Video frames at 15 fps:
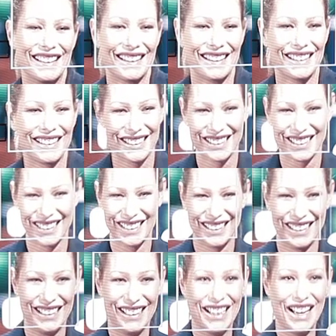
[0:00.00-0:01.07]
go. I'm gonna go to the
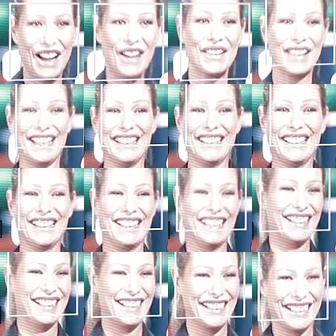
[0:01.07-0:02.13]
camera, and we're actually gonna
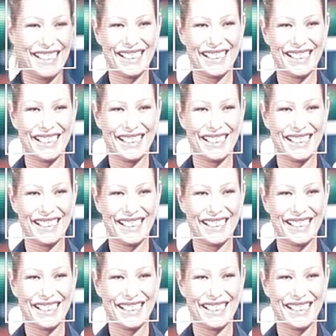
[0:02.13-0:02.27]
do some